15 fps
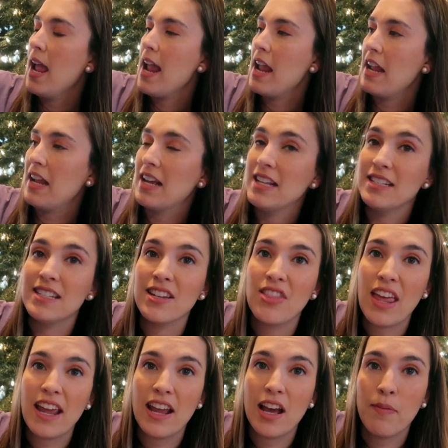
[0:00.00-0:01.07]
And
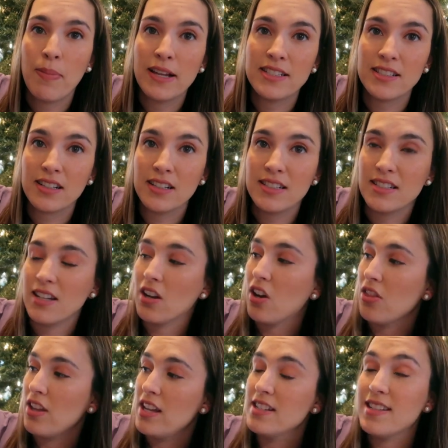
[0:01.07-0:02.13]
they basically sit
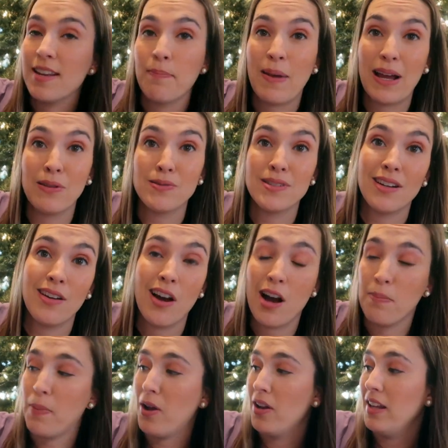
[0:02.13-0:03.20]
on this and bounce and
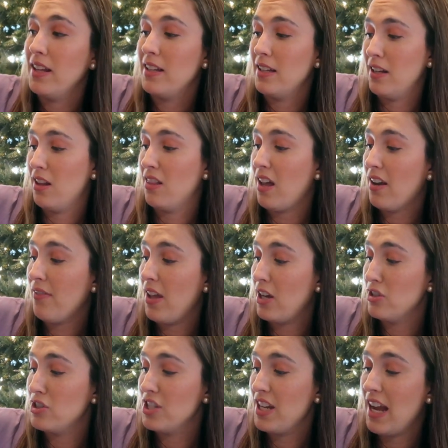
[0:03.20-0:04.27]
hop on it, get a lot of
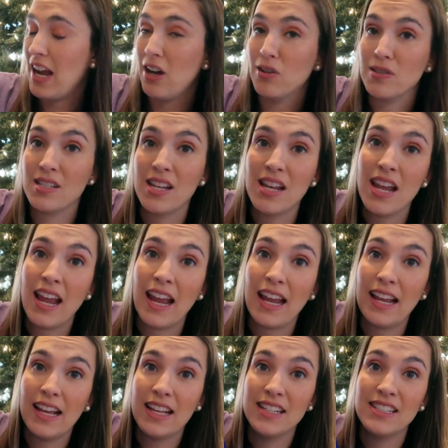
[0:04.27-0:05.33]
energy out.
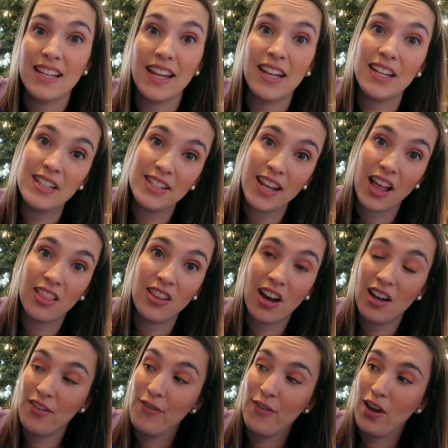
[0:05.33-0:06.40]
And it is a
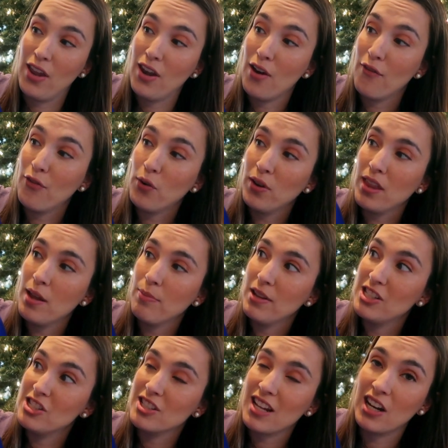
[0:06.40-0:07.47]
lot of fun for them.
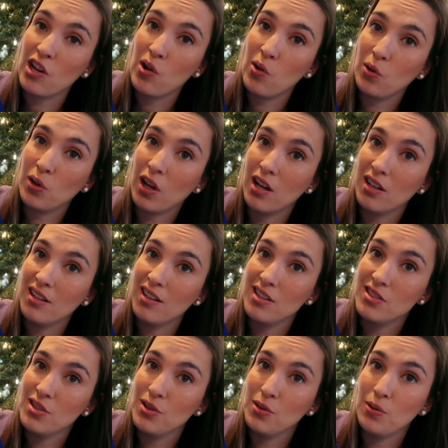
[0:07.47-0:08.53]
They just kind of hold on
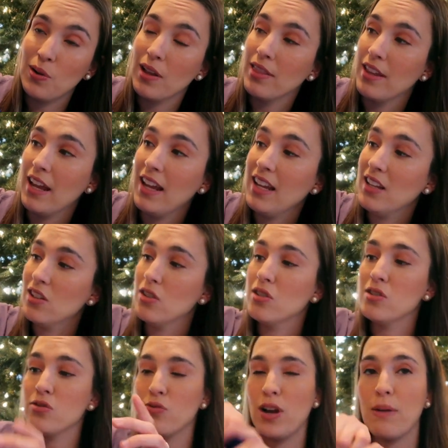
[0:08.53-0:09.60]
to the
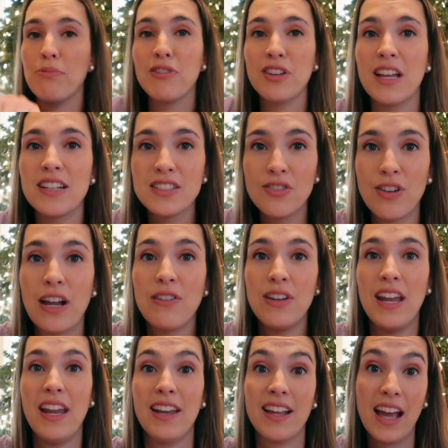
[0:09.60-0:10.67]
handles, wrap their legs around
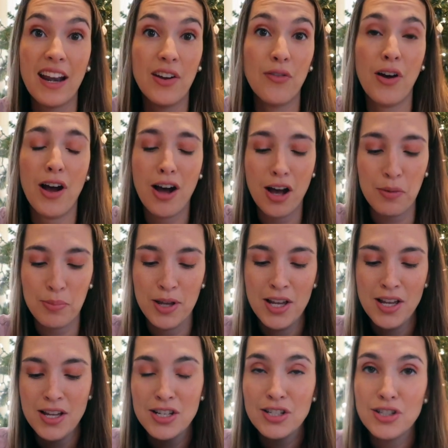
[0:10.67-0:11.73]
it and kind of hop.
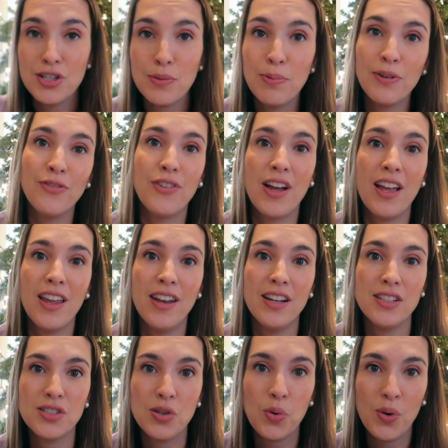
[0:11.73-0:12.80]
Super fun
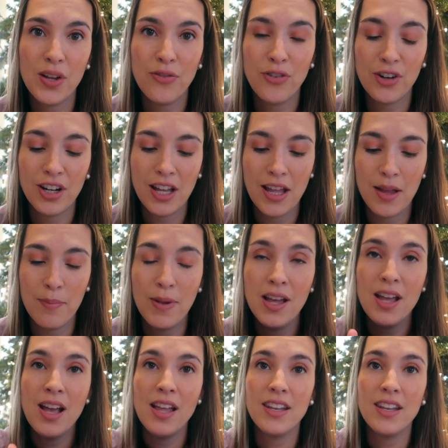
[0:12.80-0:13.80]
toy for him.